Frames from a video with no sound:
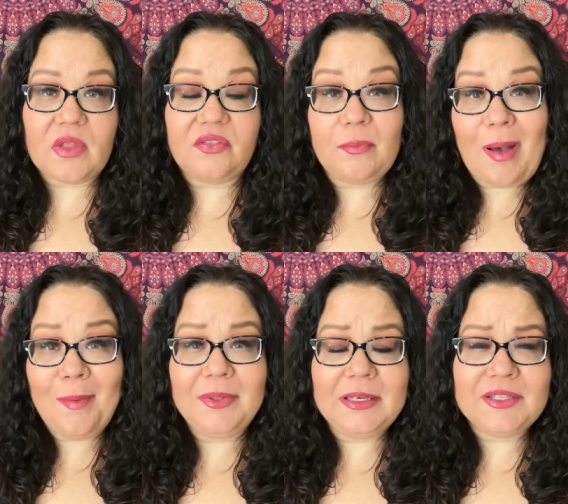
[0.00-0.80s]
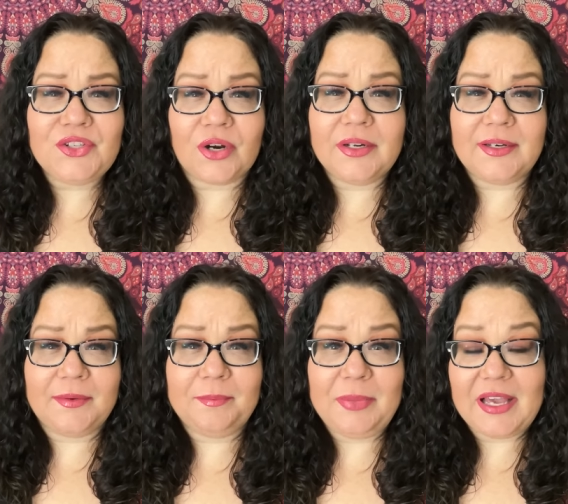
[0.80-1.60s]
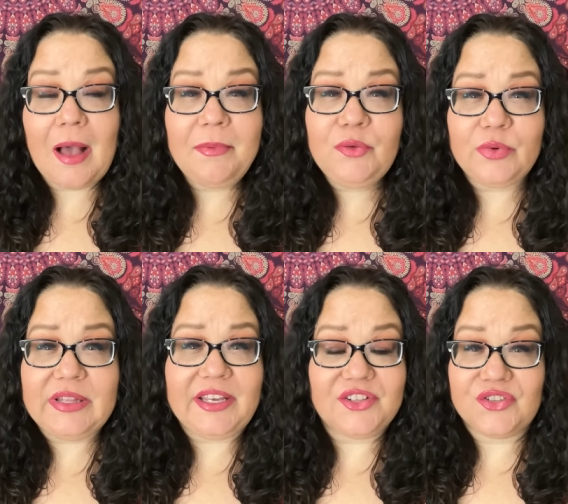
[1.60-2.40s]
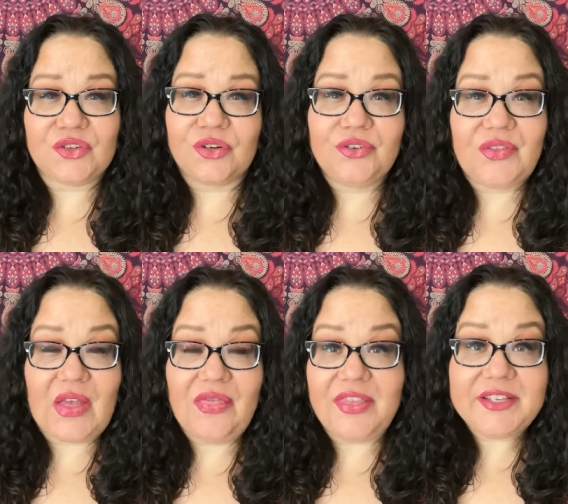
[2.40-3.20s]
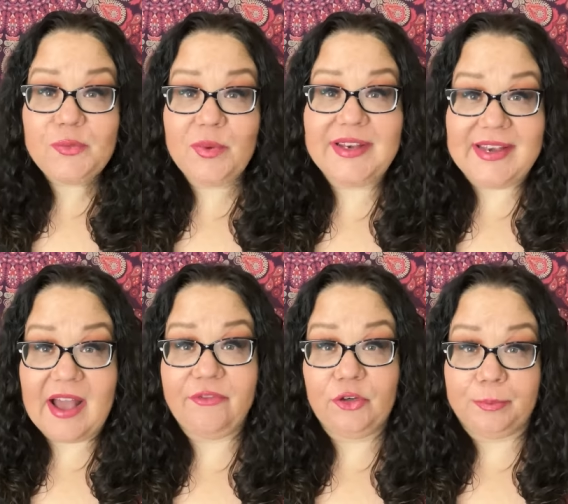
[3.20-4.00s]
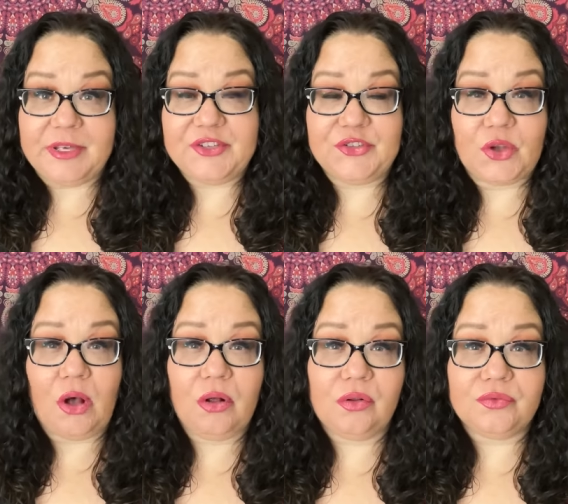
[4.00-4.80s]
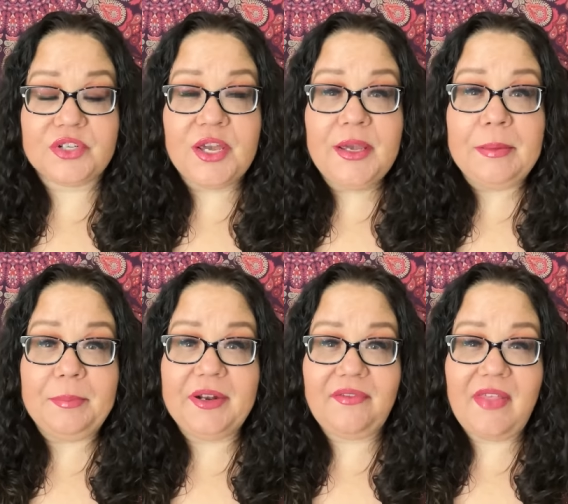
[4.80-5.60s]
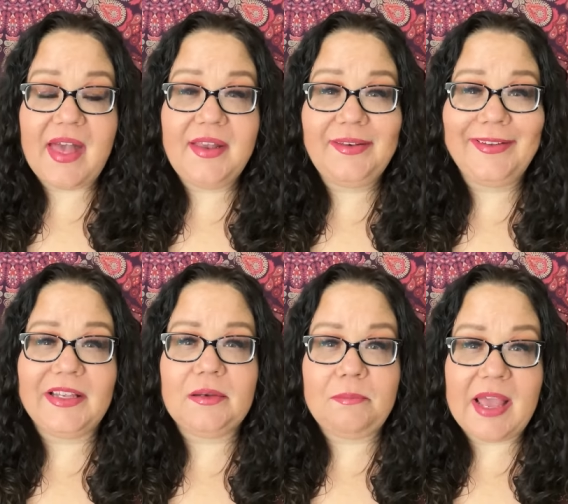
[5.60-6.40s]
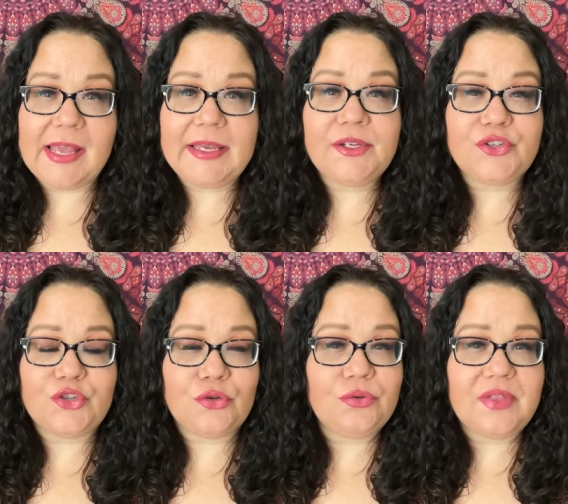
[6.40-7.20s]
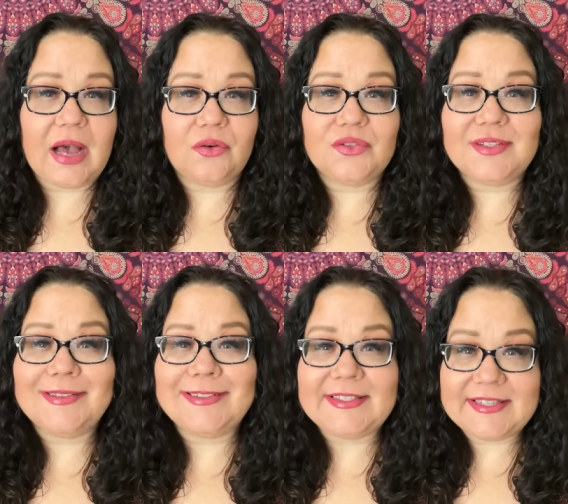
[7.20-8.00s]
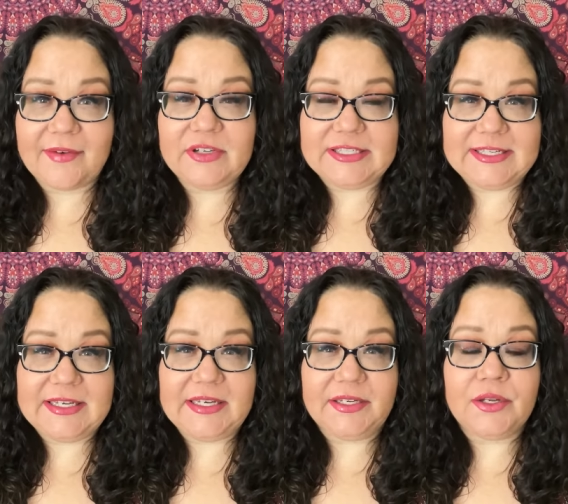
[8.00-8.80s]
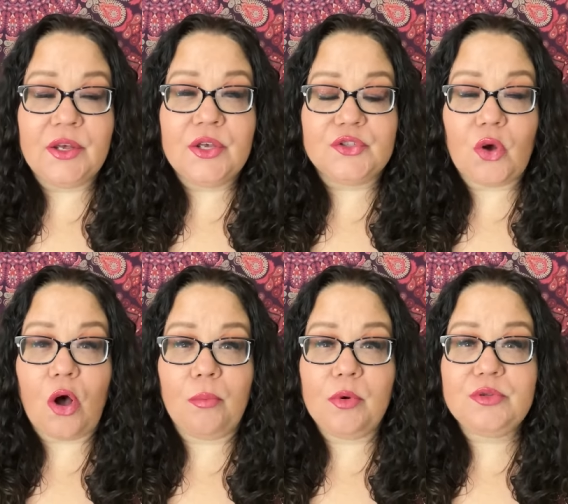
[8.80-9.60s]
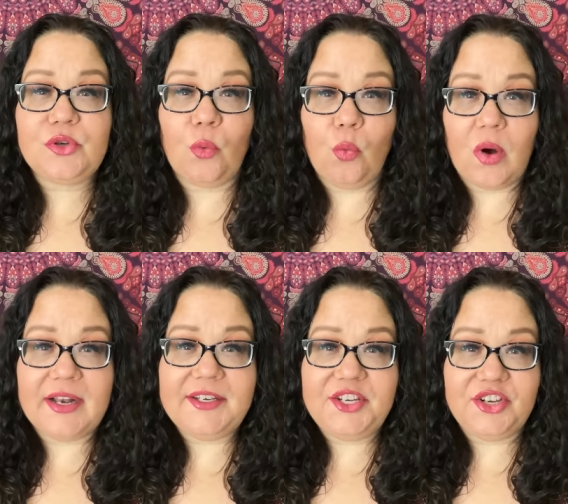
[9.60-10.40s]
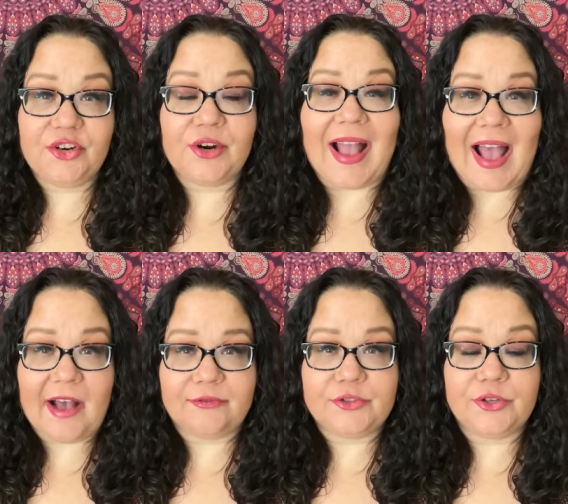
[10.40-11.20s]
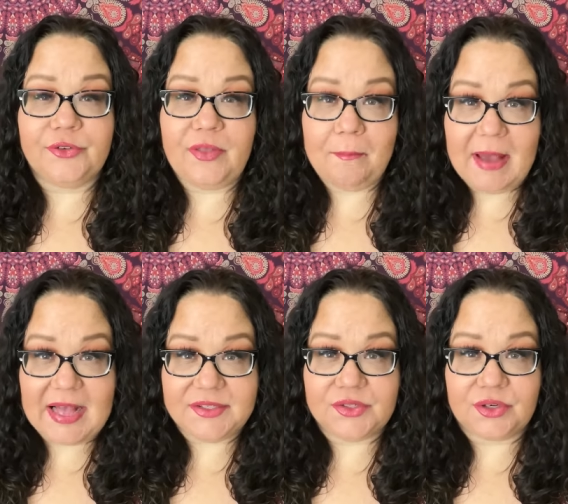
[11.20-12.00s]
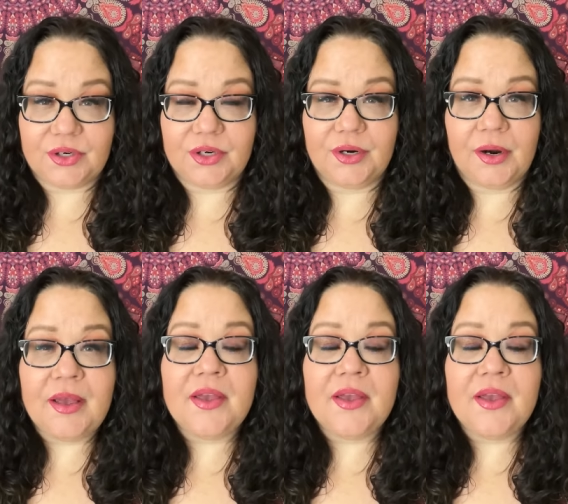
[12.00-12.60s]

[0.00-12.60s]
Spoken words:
The public started becoming really concerned that this would never be solved. But then in May 2017, so almost 1 year after the massacre,